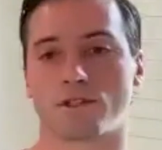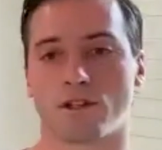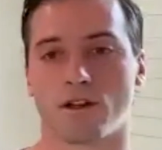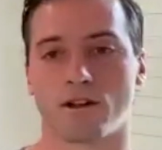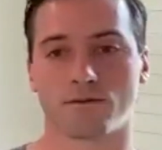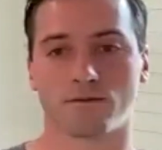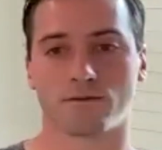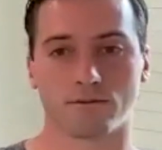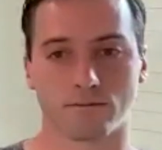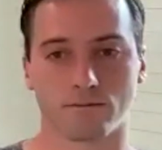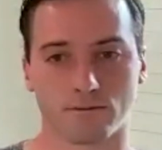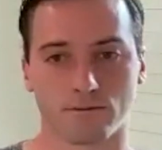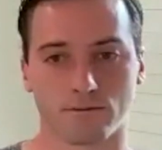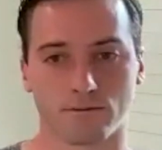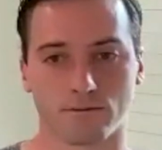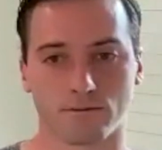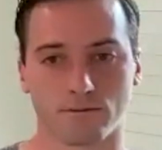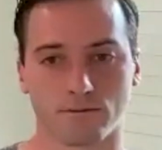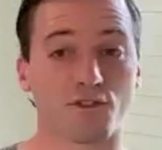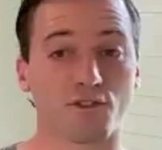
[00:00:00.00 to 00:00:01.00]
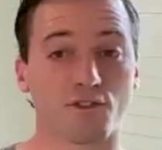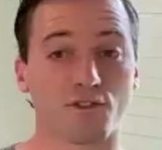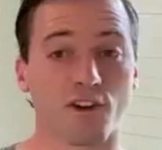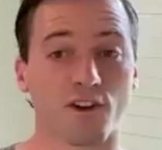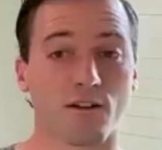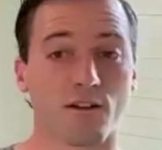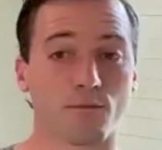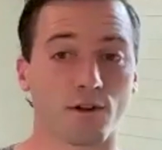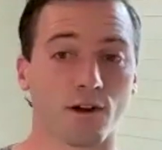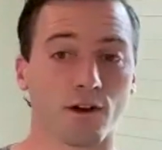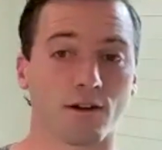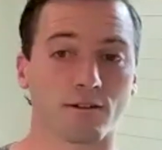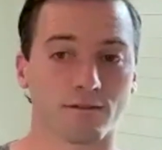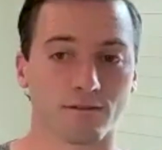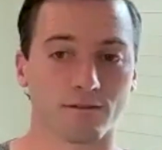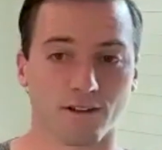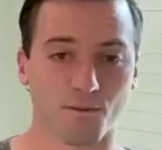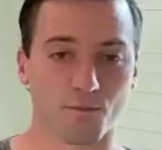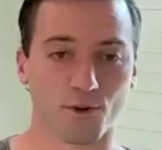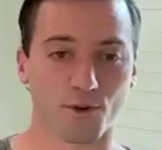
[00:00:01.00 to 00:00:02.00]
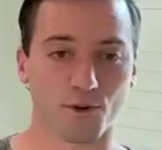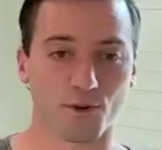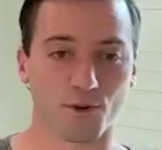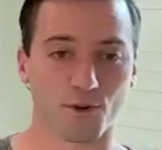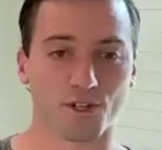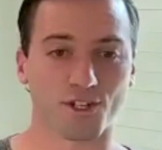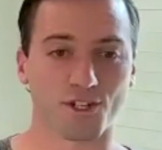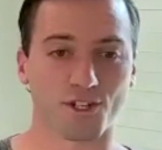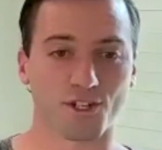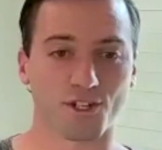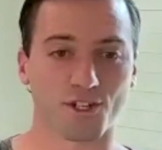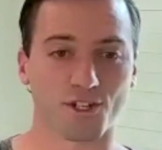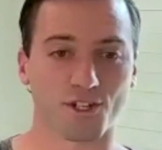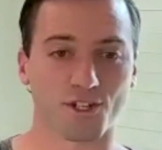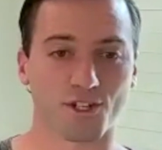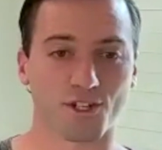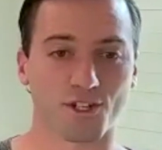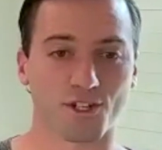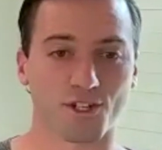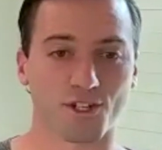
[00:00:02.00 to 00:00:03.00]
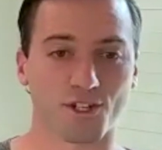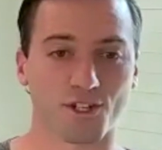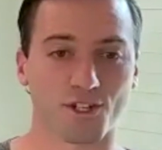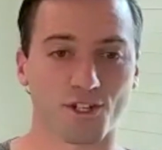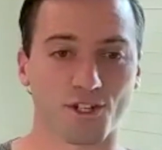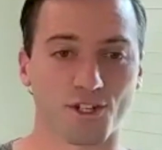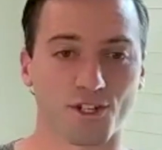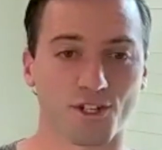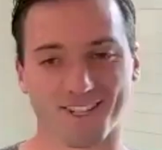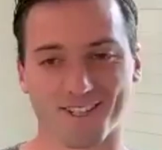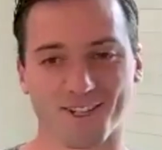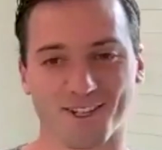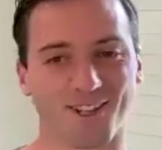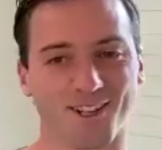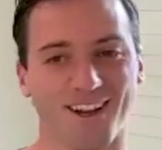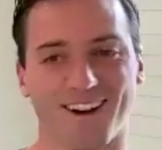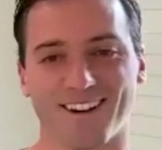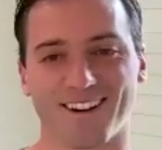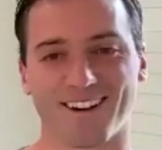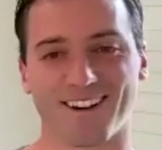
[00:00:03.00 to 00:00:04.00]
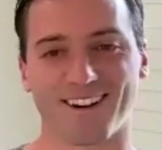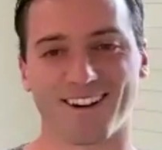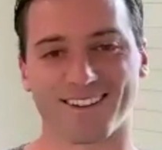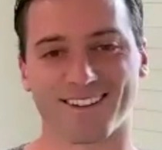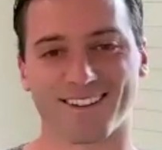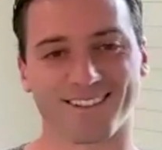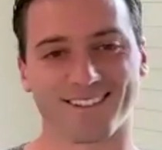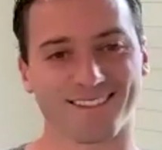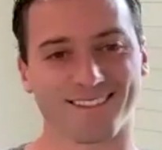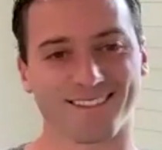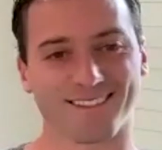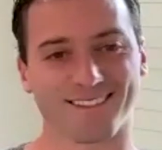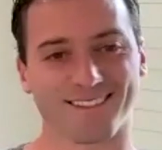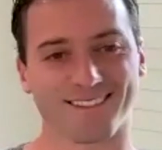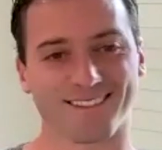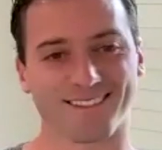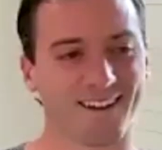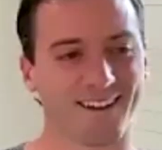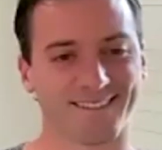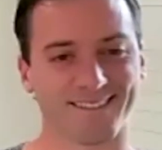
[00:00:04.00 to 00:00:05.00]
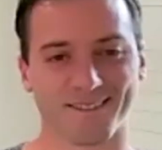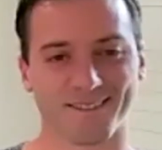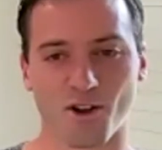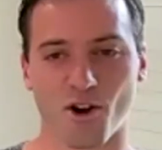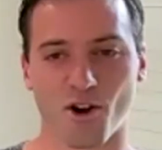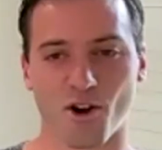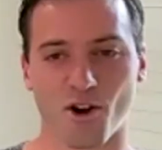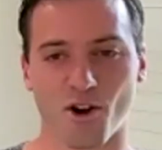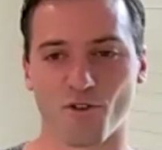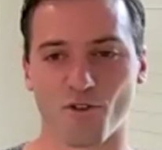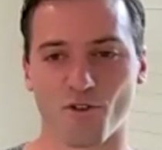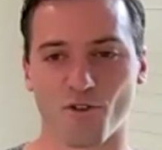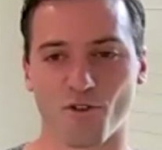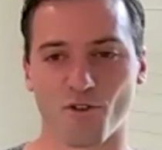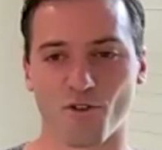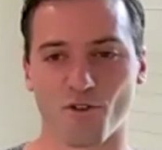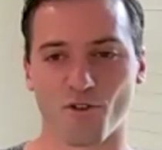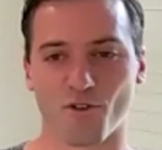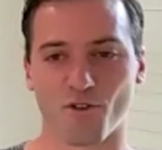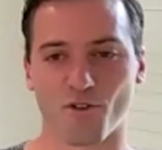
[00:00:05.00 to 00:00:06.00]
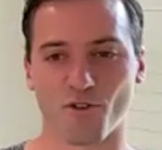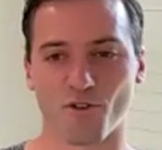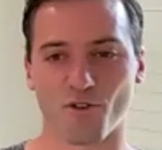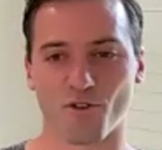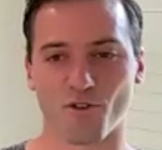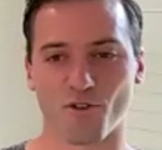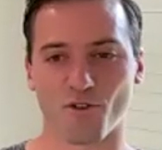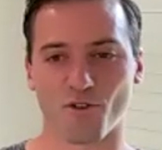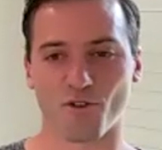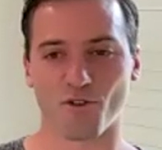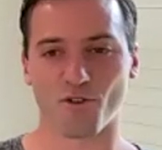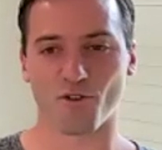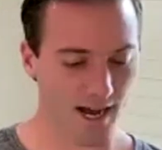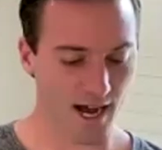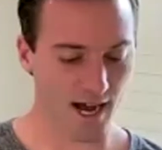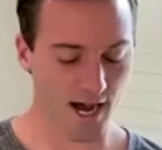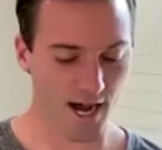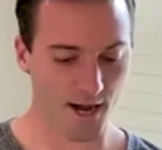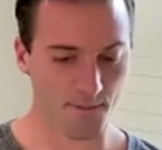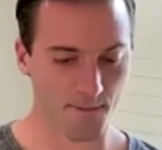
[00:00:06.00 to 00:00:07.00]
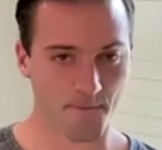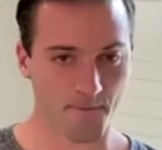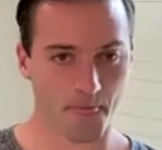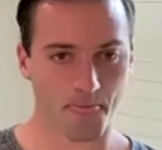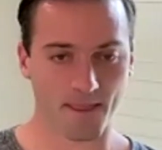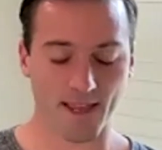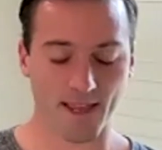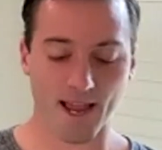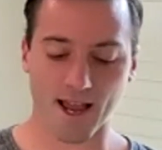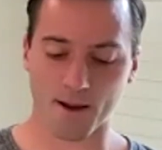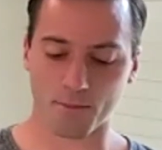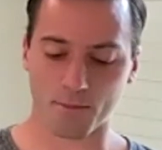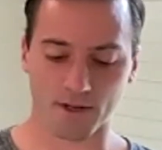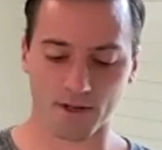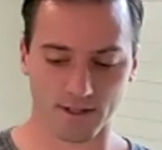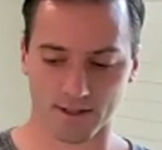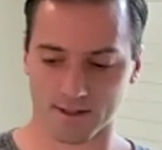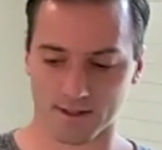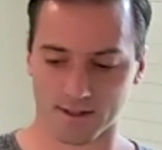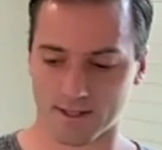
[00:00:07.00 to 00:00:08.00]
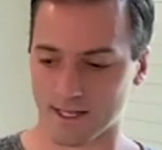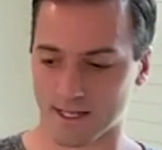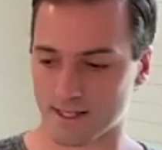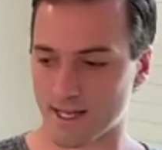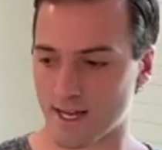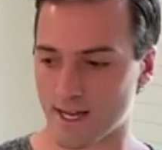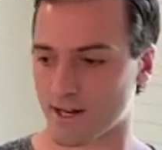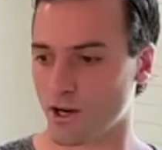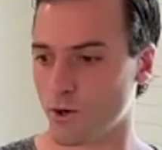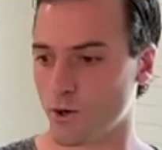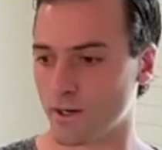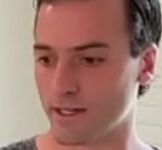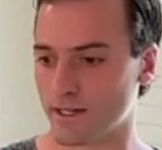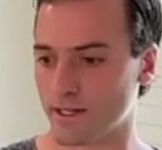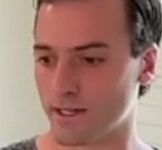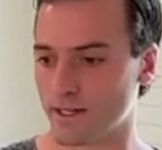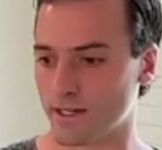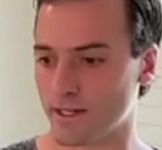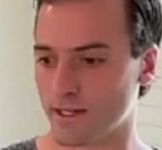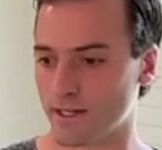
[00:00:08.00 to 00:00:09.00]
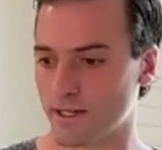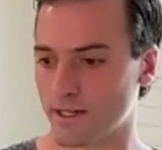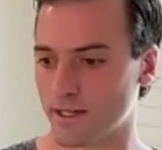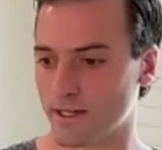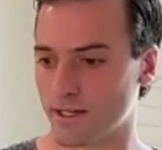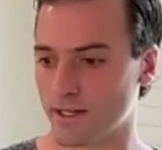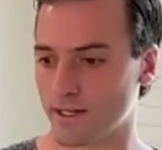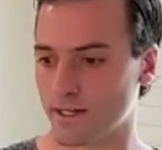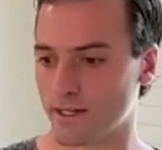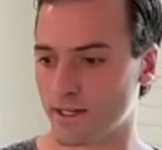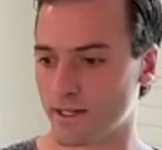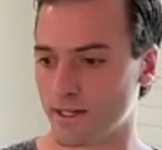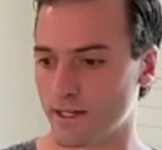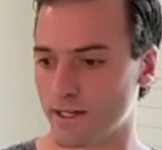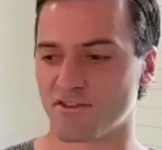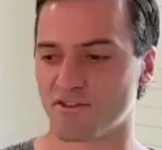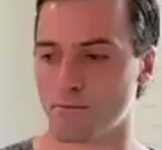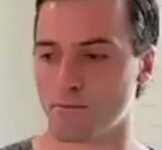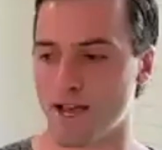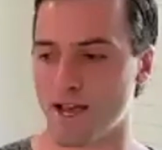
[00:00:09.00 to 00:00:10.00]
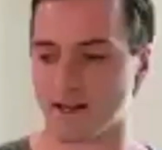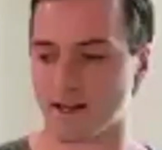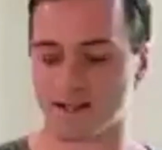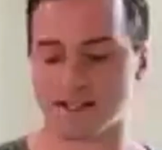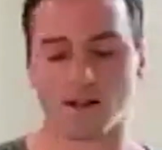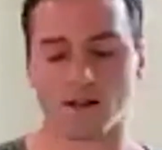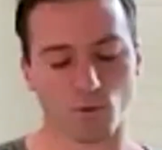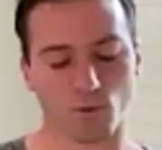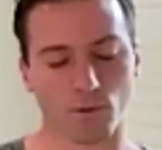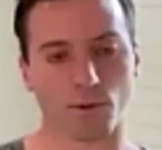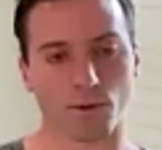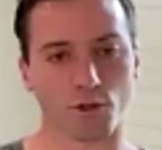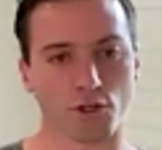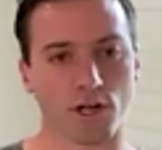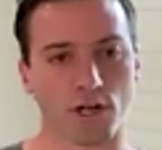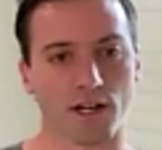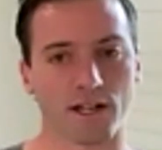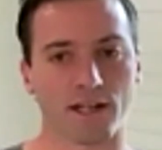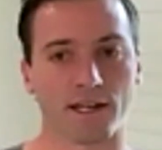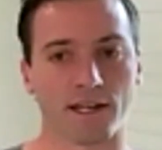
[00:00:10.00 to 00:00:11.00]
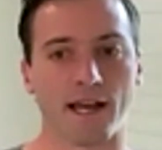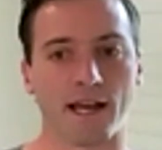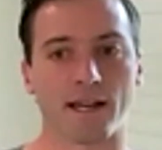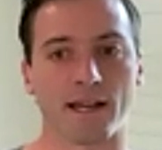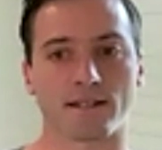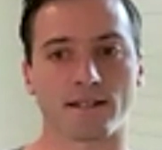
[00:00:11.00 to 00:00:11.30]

well, thank you very much for having me on. I appreciate it. Sorry it took so long. Hopefully worth it. We're happy to be here. Yeah, but to get that going, I mean, the month of May, because that was when we were trying to connect,